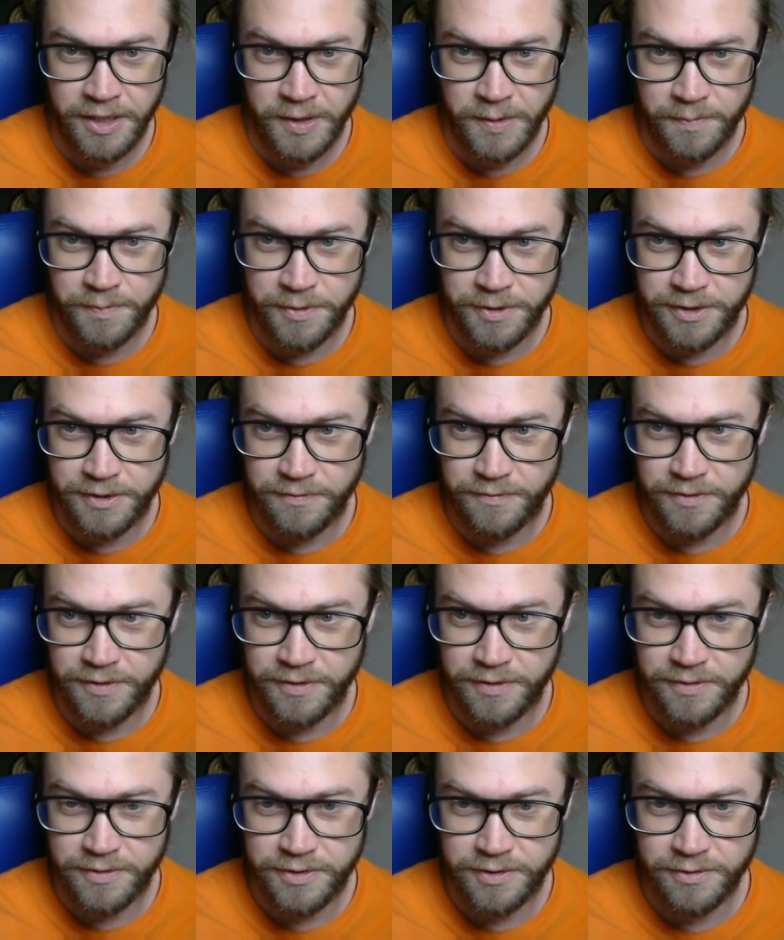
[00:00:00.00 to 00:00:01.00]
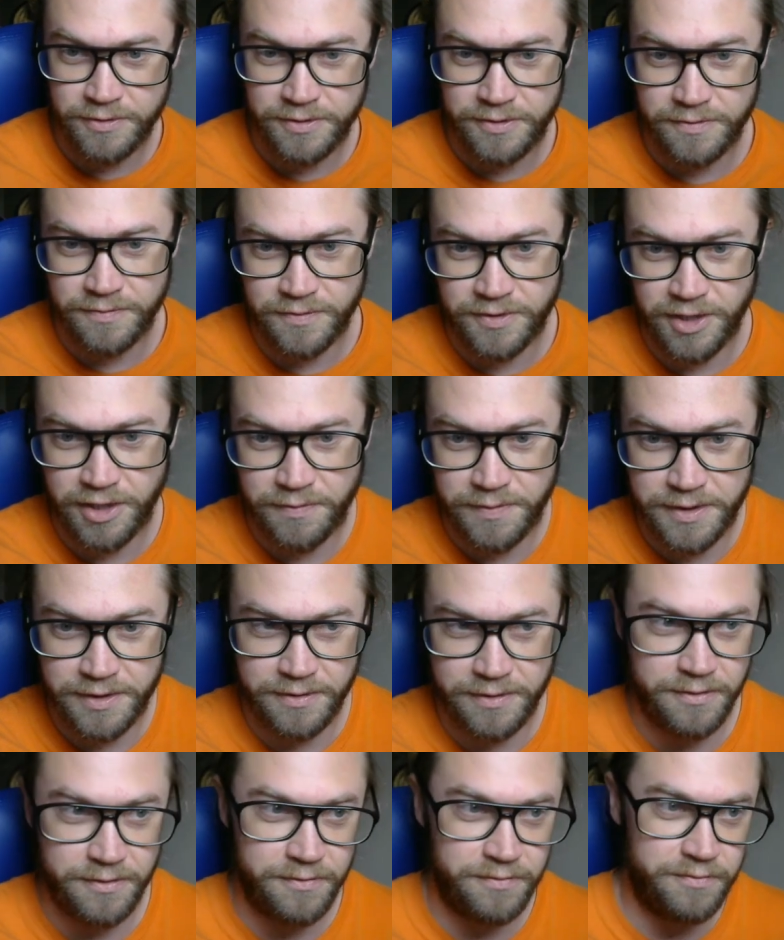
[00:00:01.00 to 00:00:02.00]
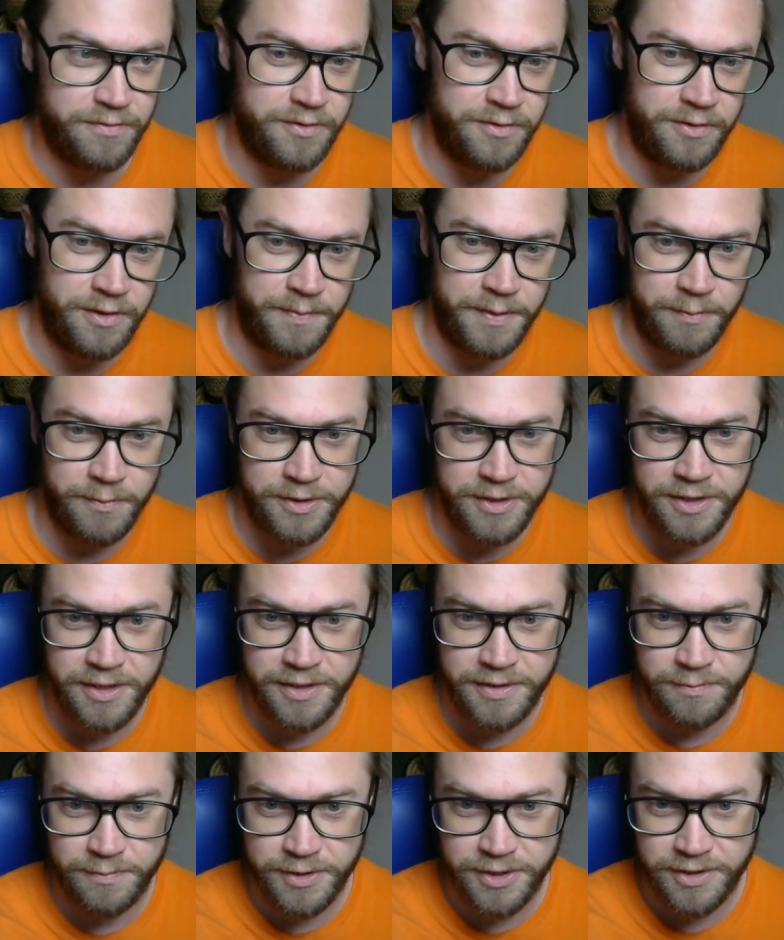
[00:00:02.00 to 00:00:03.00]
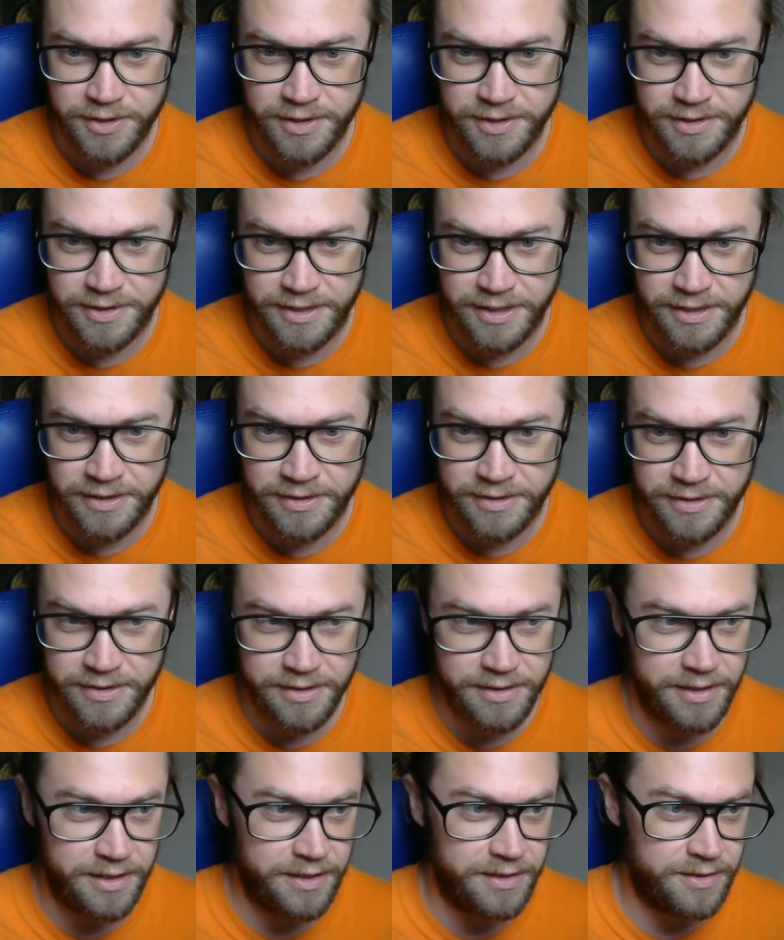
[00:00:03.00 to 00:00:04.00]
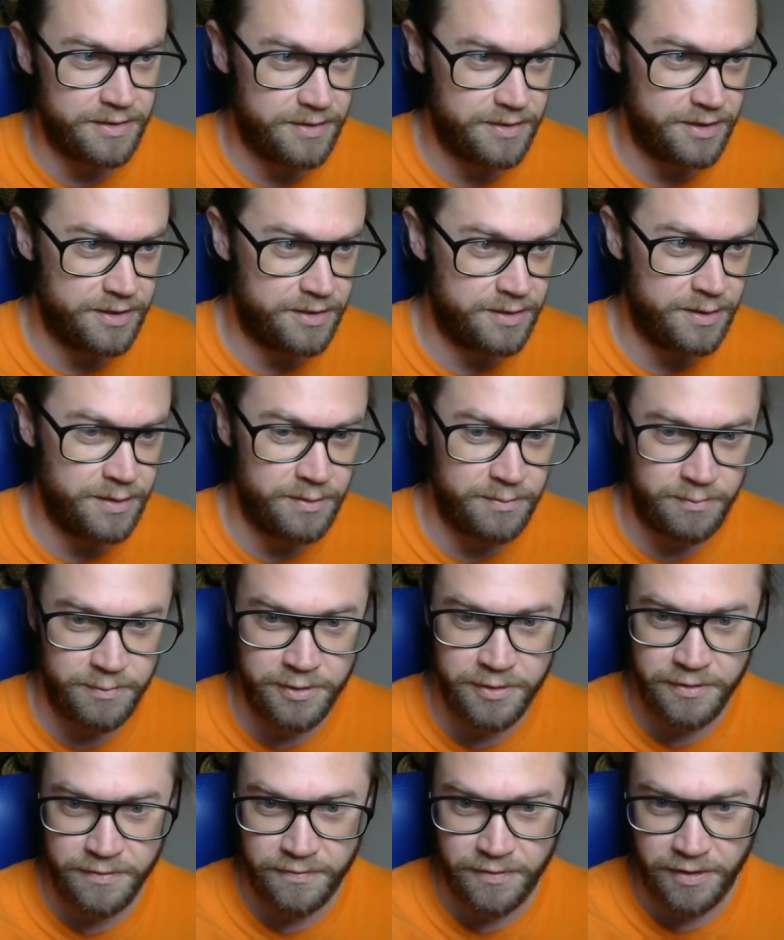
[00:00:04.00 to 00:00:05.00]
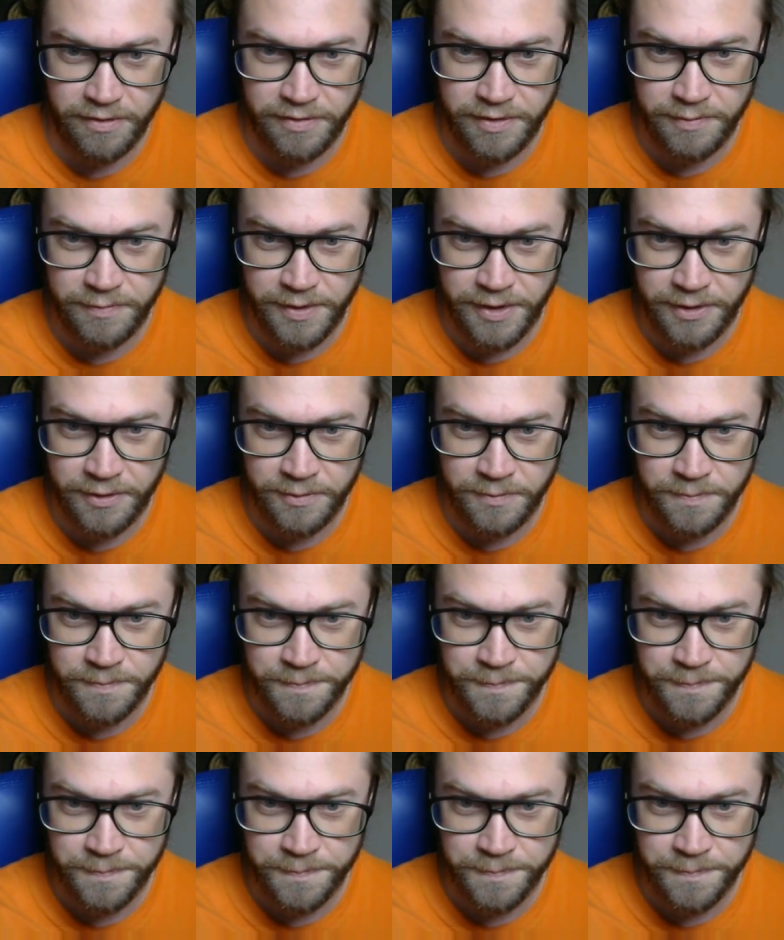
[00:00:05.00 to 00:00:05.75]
but if you're sort of going through, I mean, what I did, and this didn't work very well,